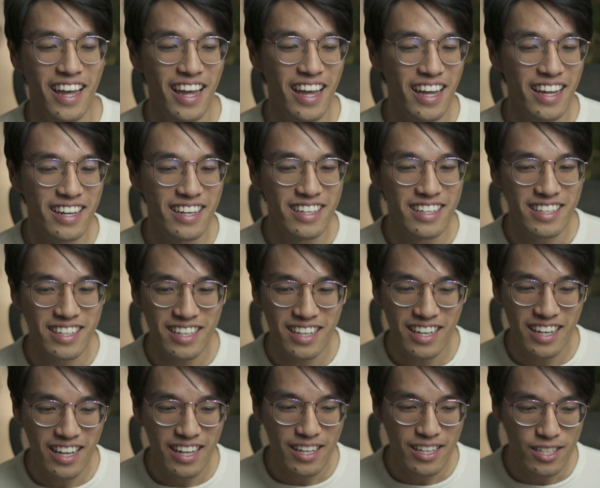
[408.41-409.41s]
And
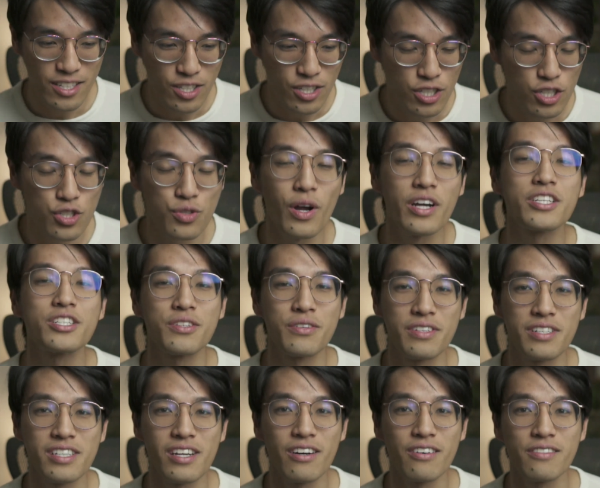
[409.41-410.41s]
just trust
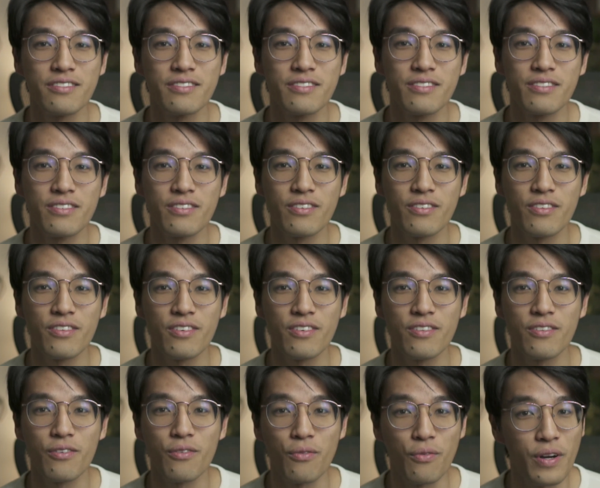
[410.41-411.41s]
yourself.
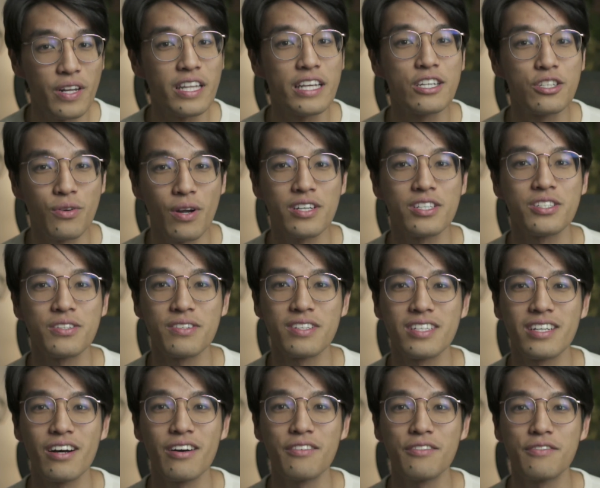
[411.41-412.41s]
Really trust
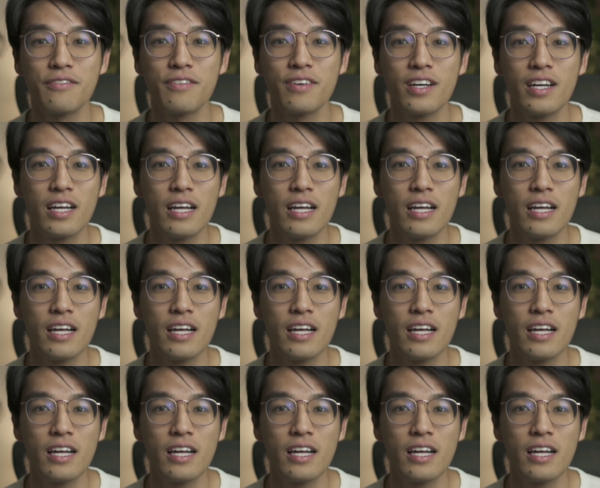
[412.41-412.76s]
yourself.